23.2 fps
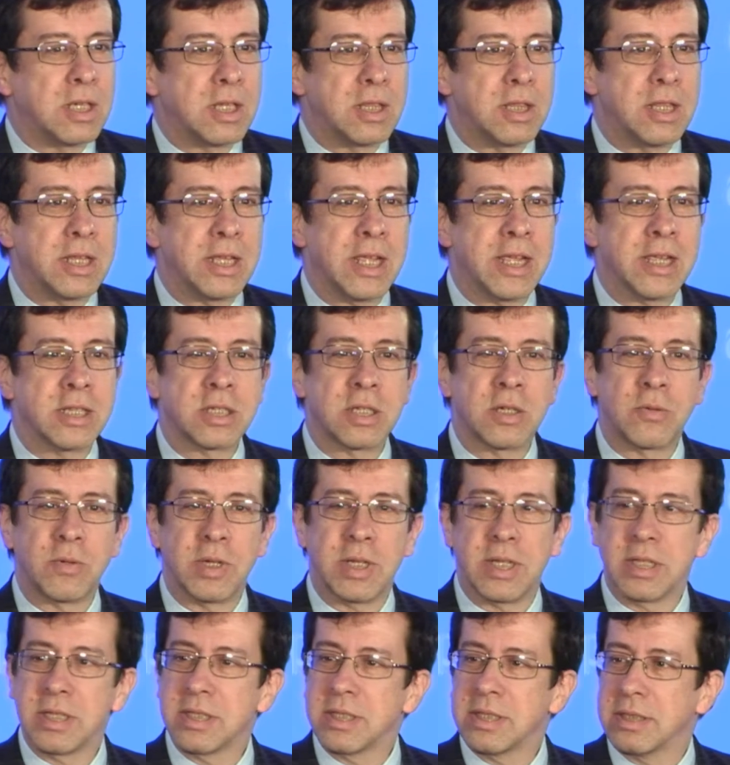The answer
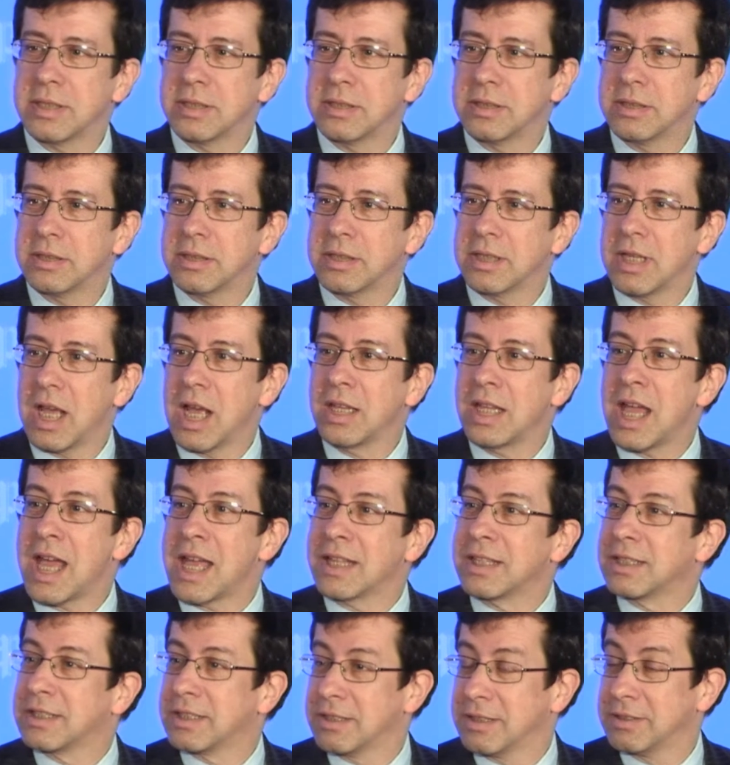is a
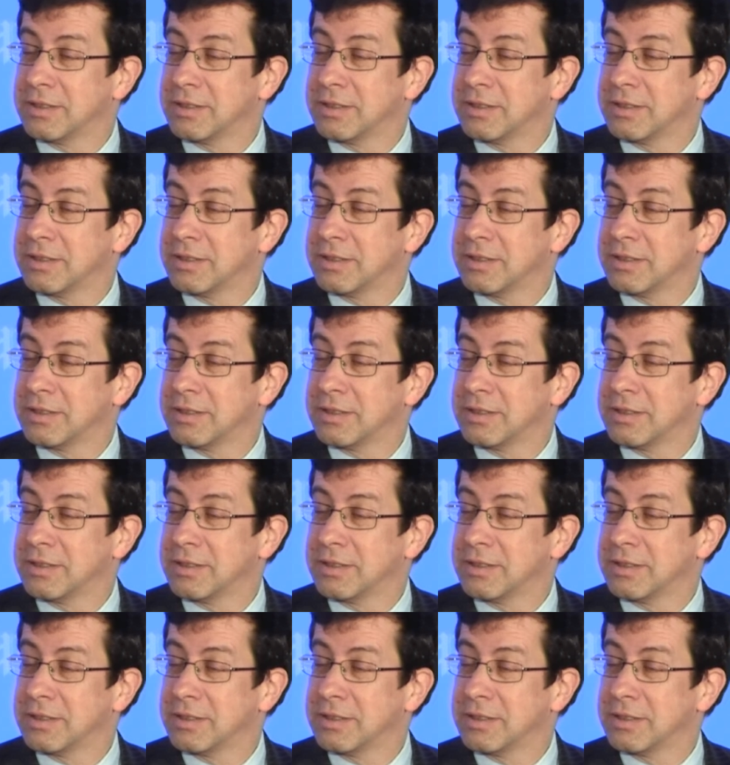lot.